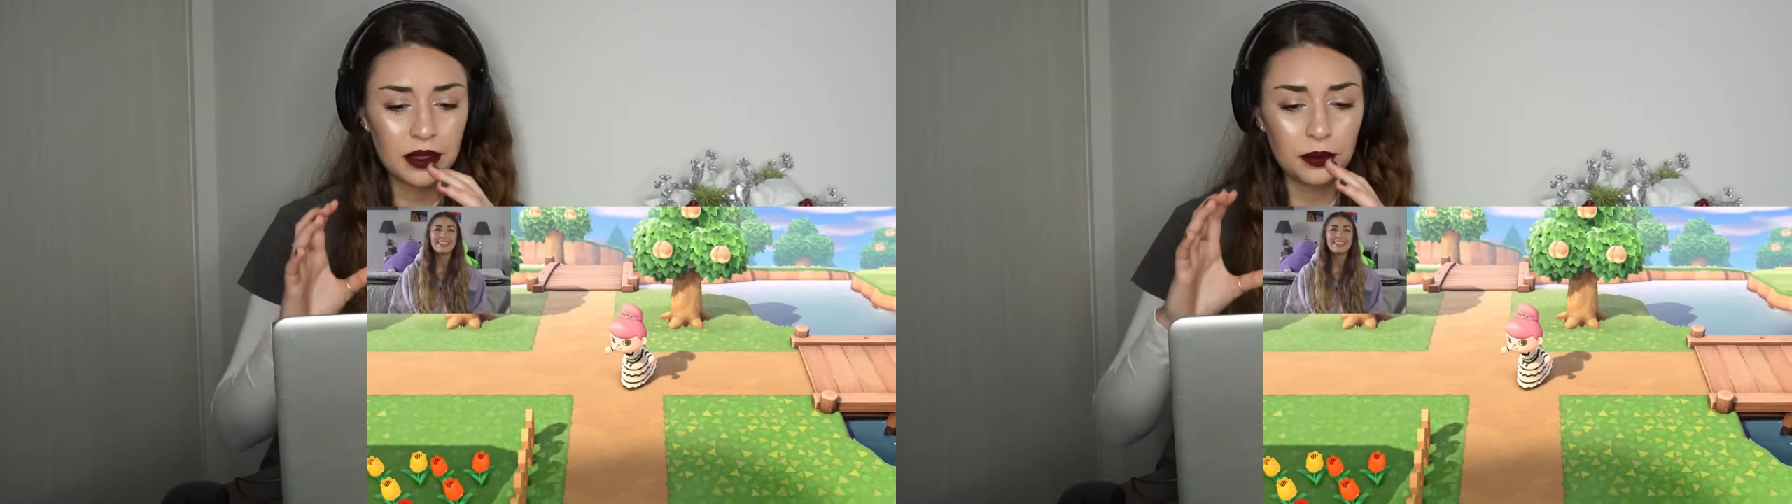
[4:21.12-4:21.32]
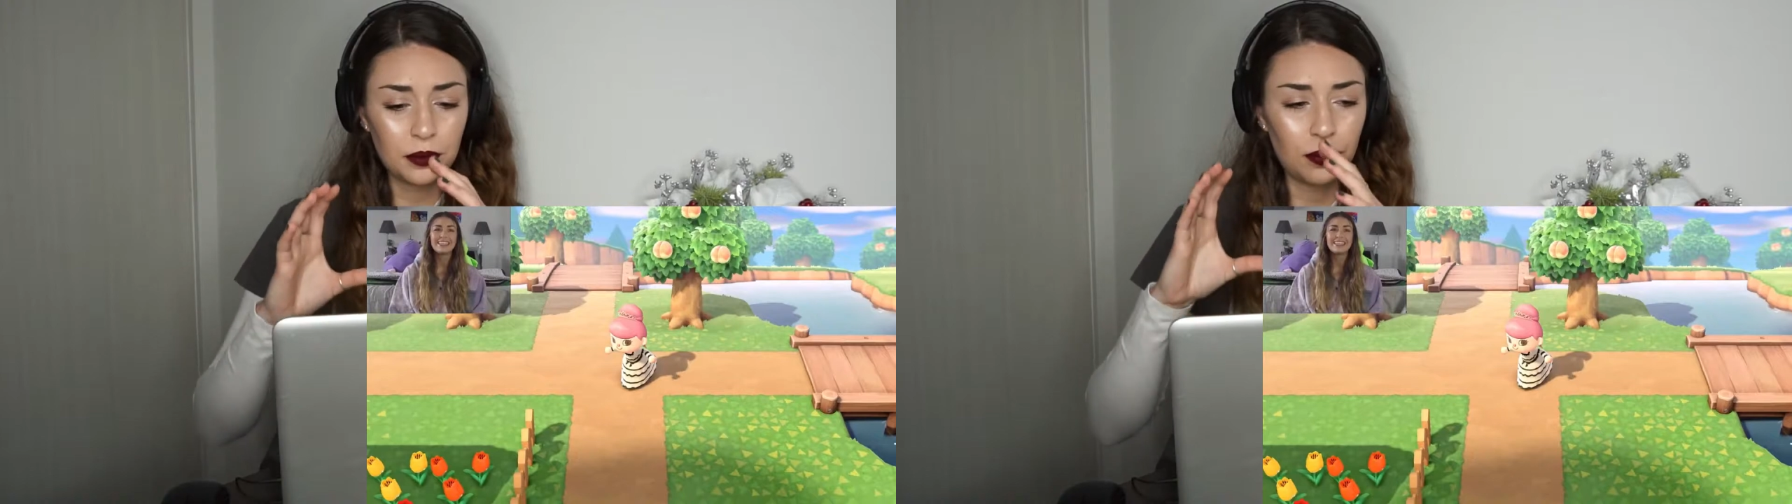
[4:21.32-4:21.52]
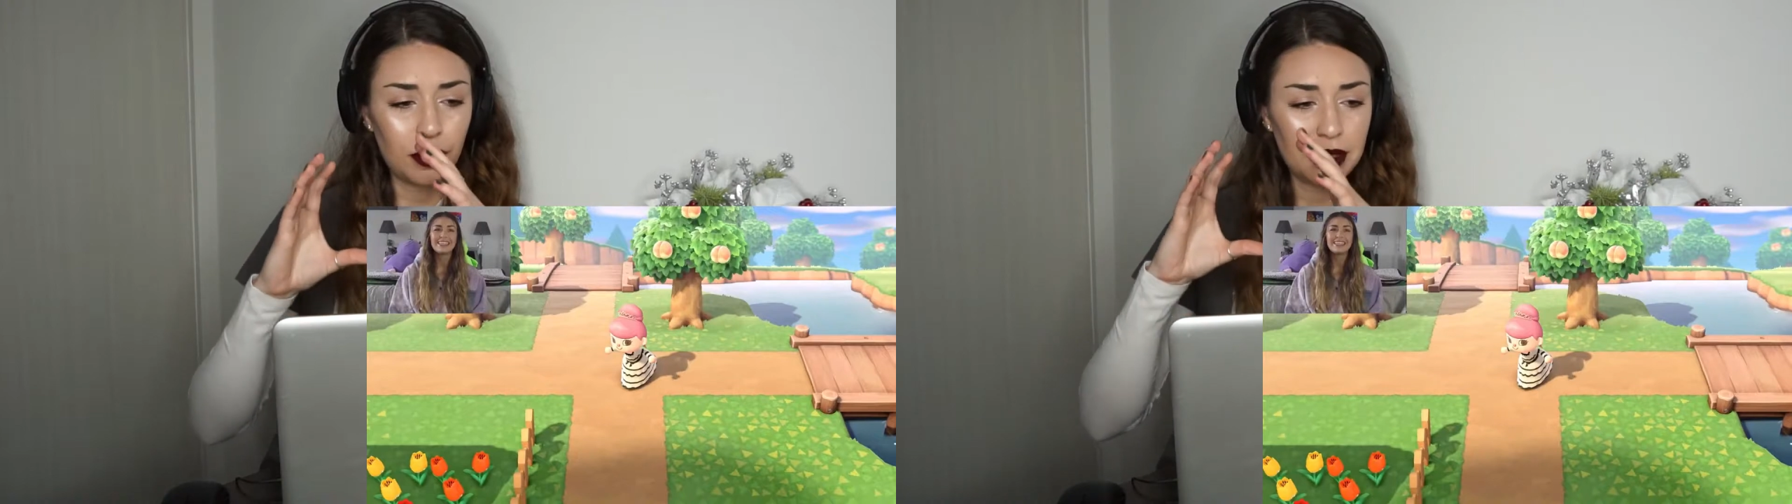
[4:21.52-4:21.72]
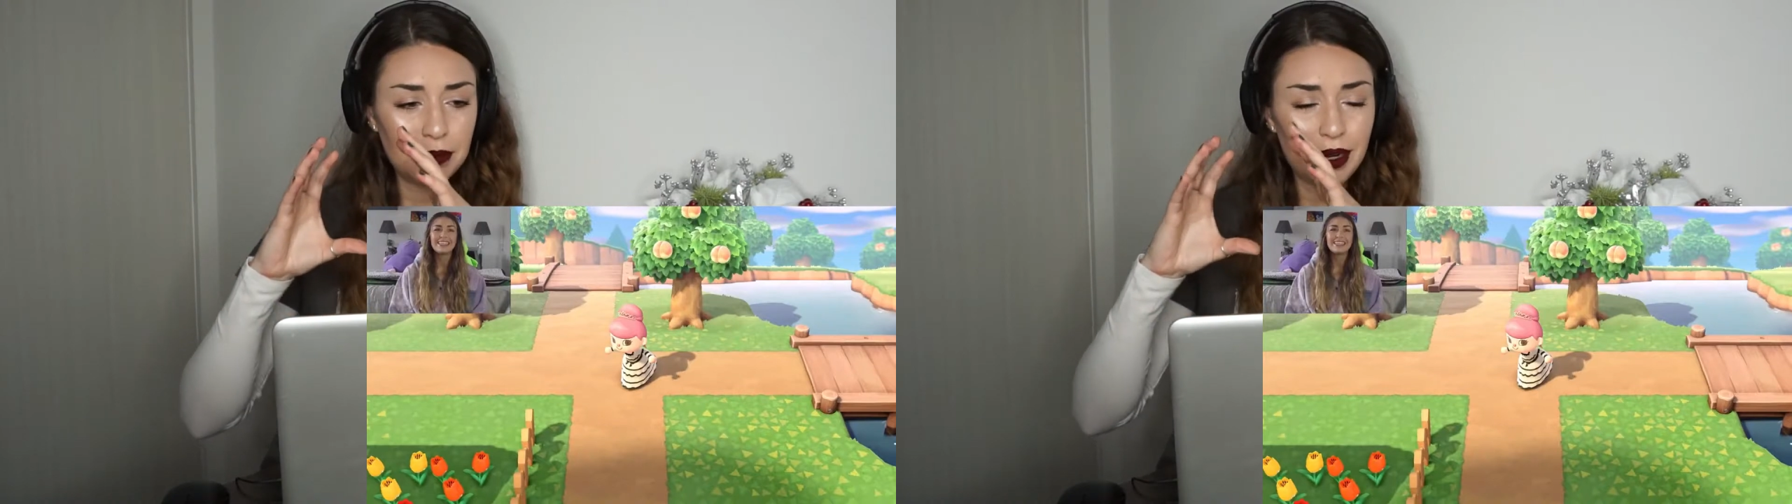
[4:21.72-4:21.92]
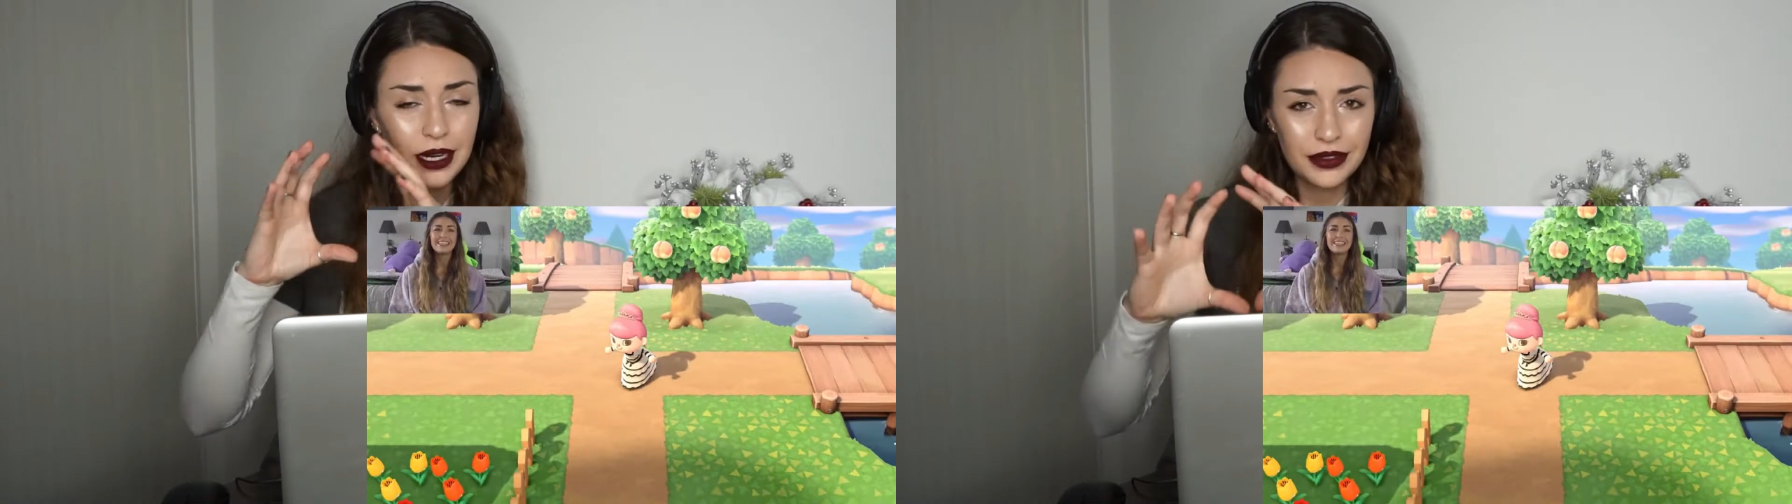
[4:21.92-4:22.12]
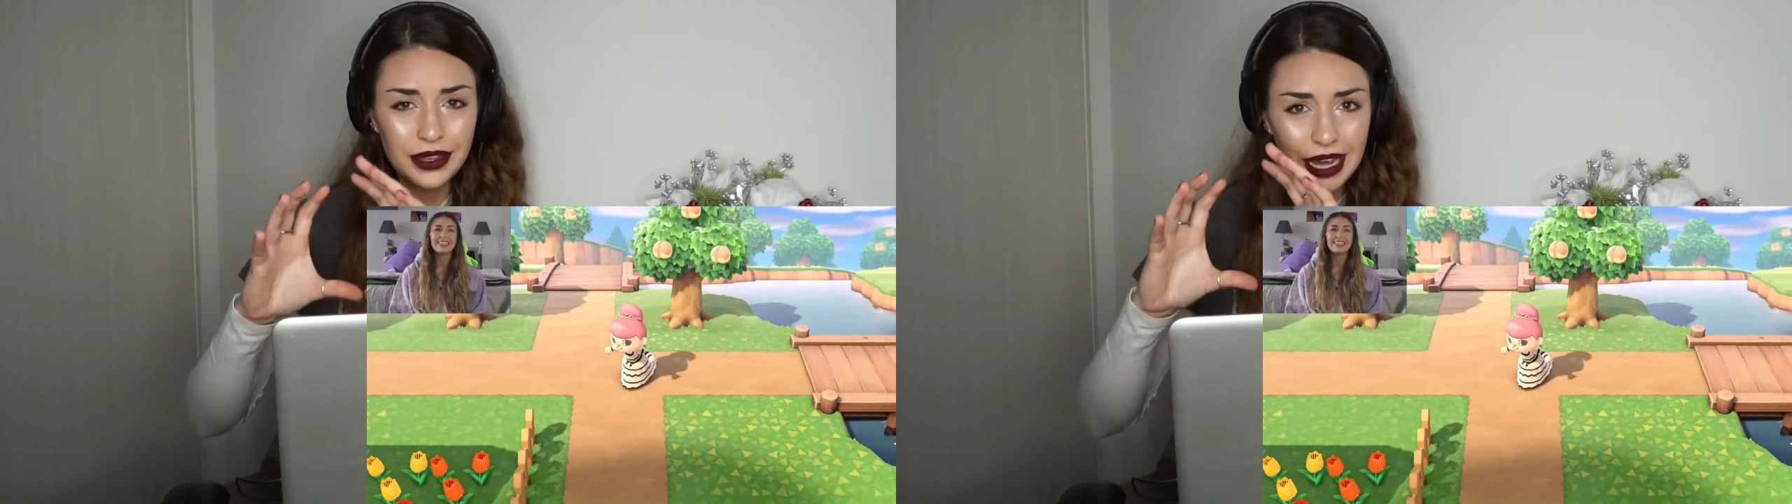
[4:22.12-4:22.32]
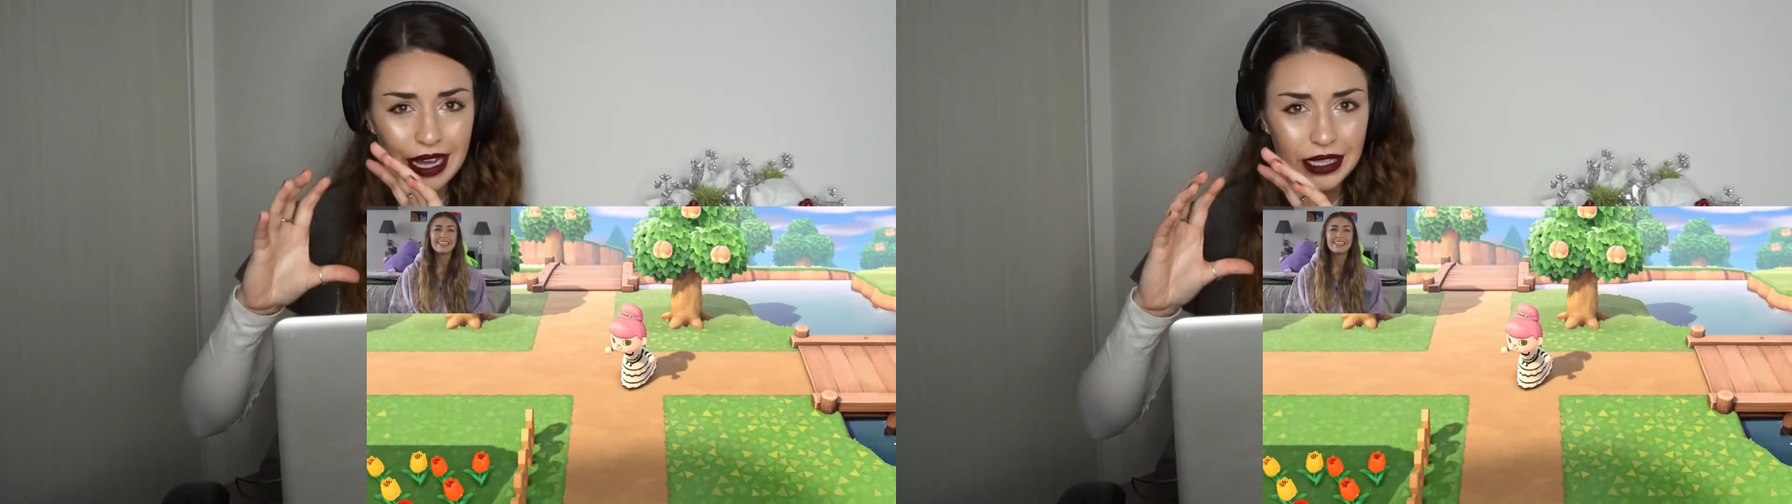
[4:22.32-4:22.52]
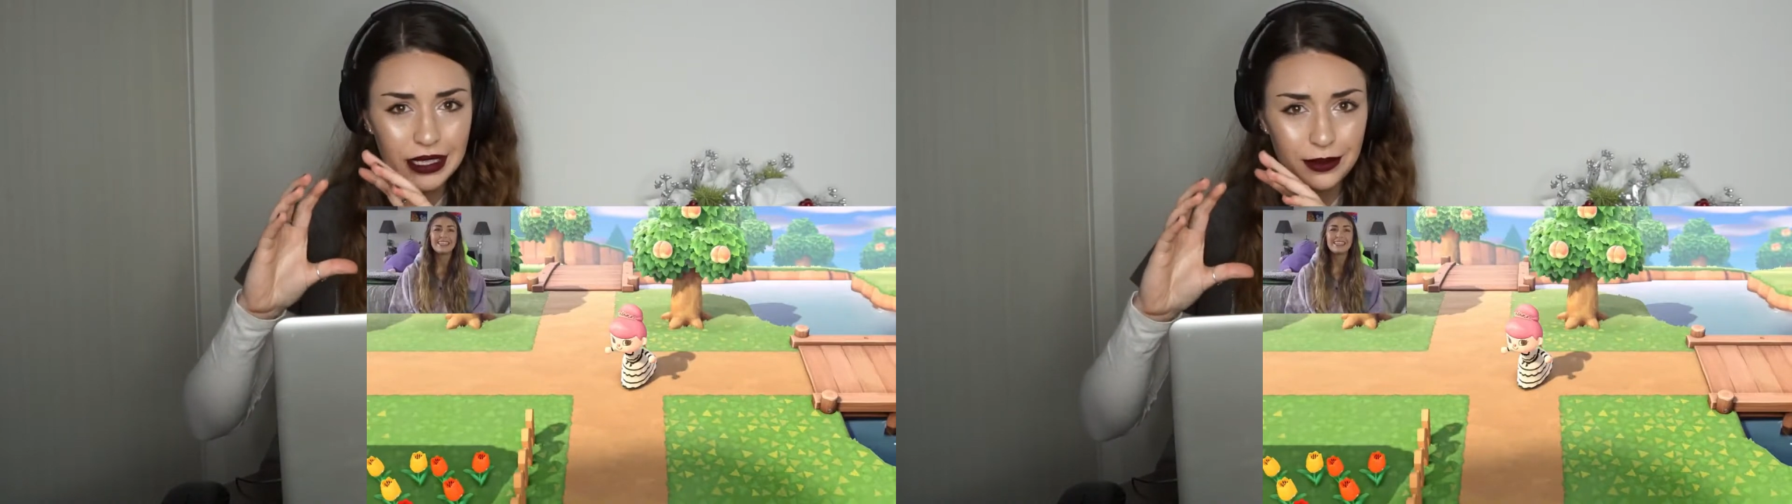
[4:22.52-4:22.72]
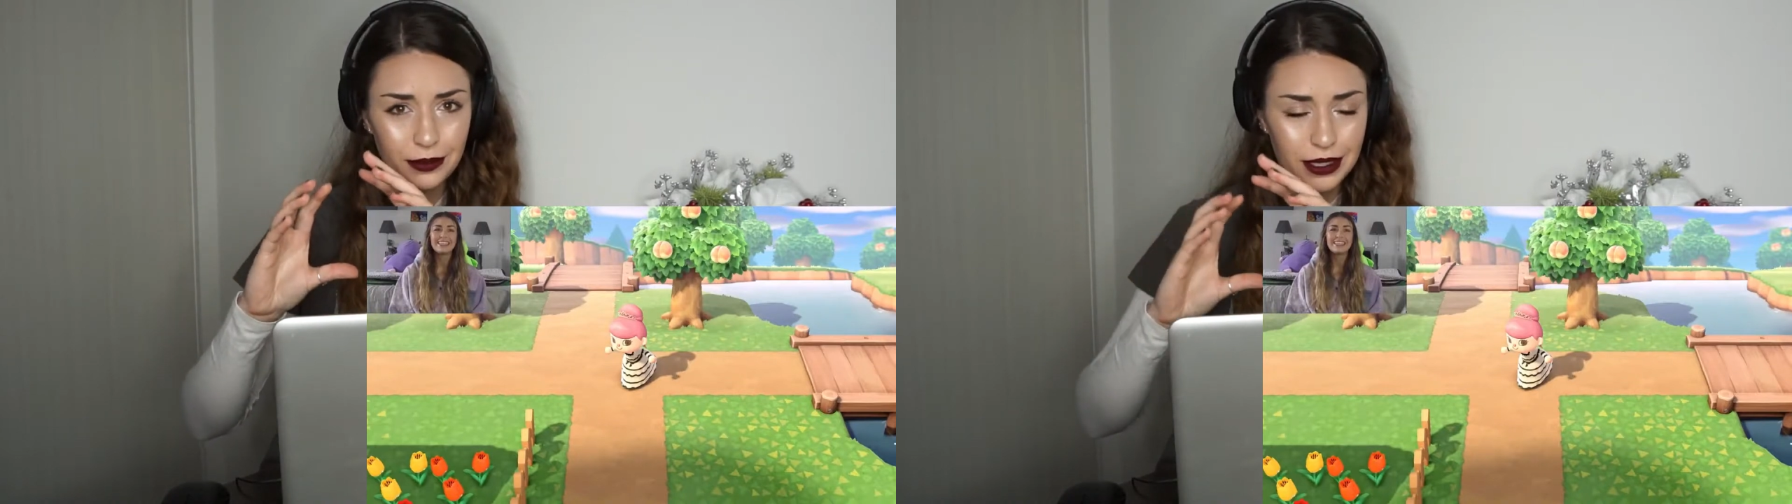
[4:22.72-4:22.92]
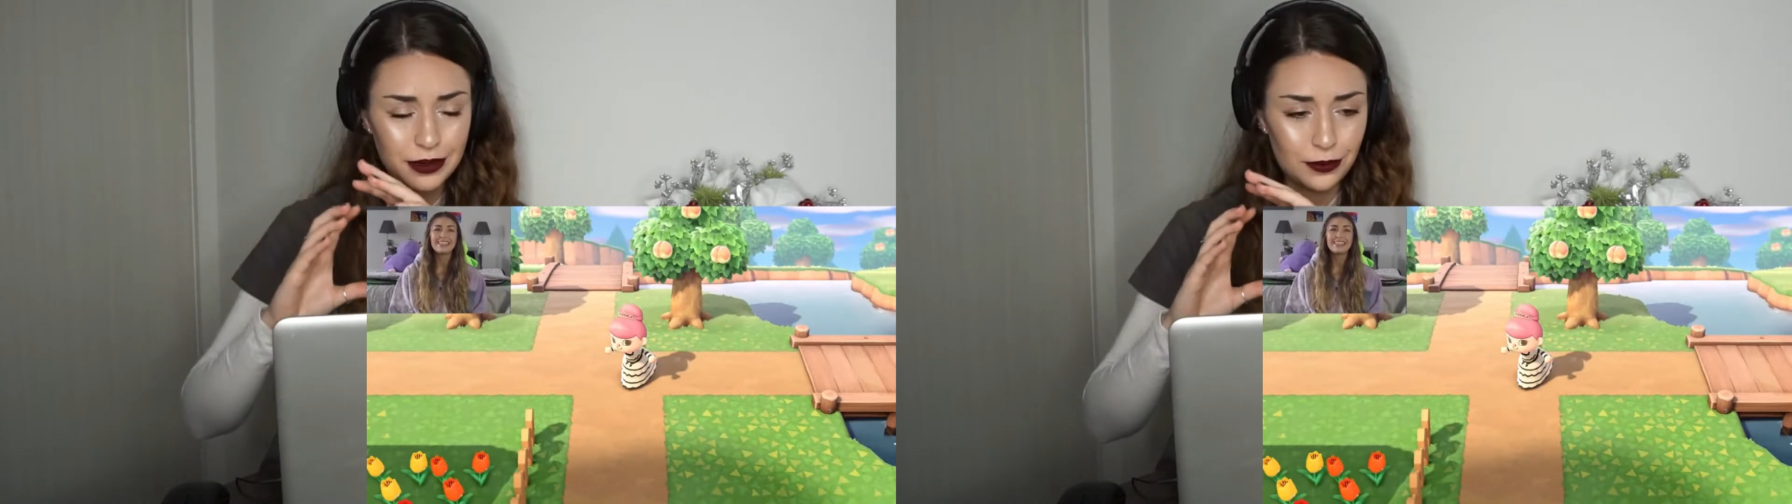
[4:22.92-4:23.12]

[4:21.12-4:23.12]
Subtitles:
one part of the island was